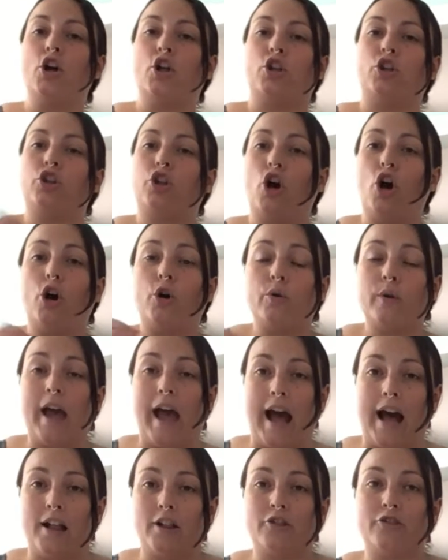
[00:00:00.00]

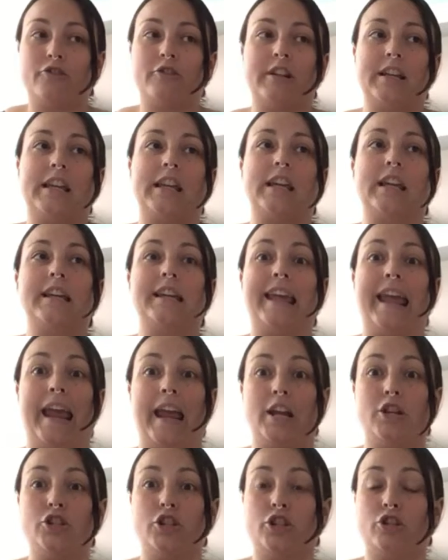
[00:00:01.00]
low-calorie
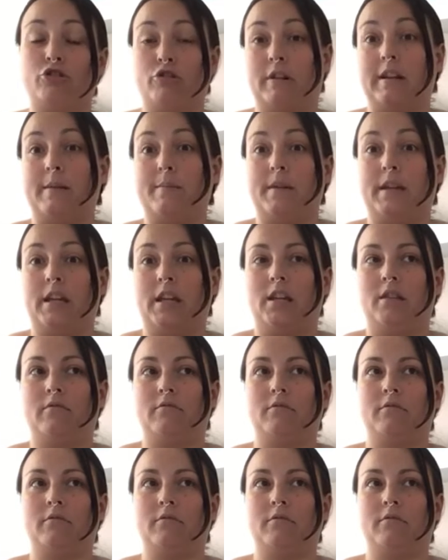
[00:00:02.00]
Cajun creamy